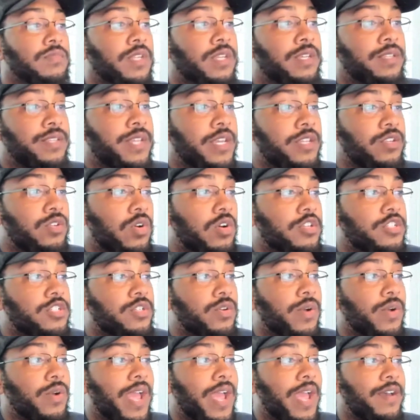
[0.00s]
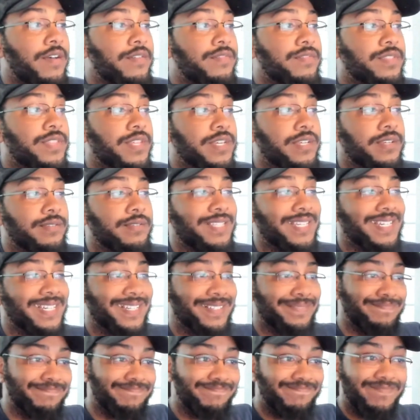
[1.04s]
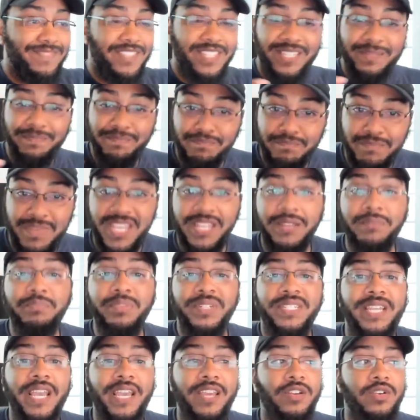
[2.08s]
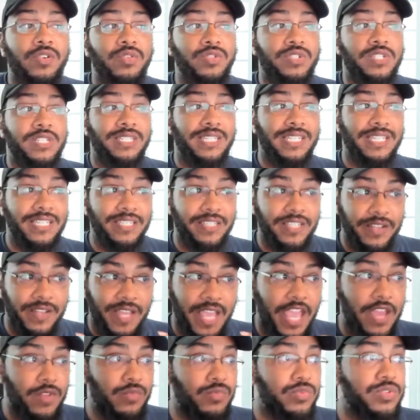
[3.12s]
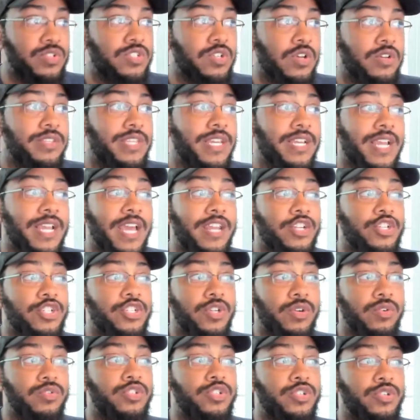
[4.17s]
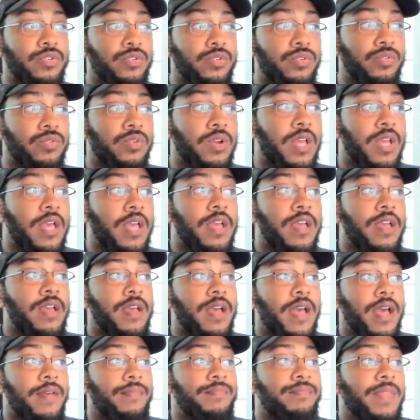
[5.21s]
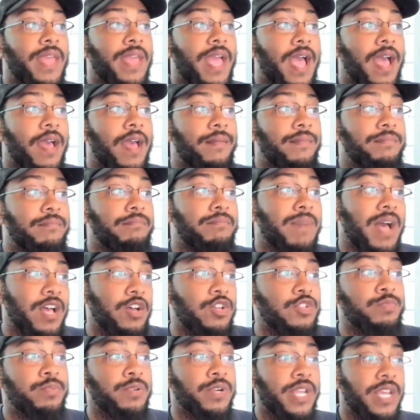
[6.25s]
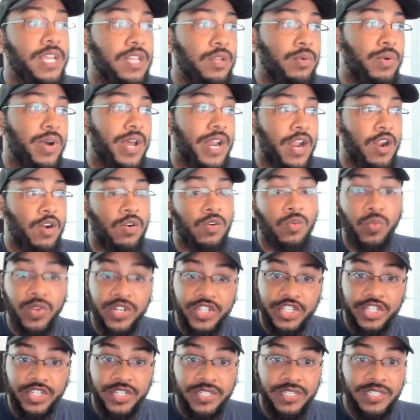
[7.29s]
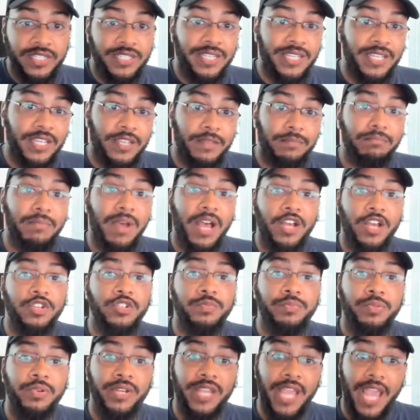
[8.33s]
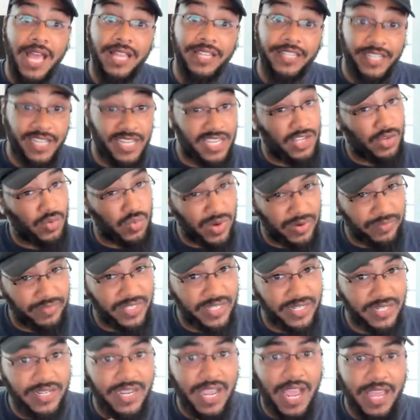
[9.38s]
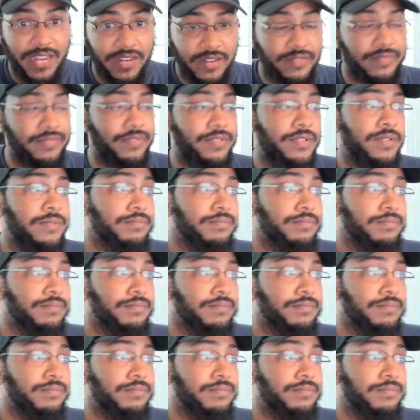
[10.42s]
Then you also have the meat and potatoes, the end result that kind of shows you miles per kilowatt hour, which is the miles per gallon equivalent, kind of.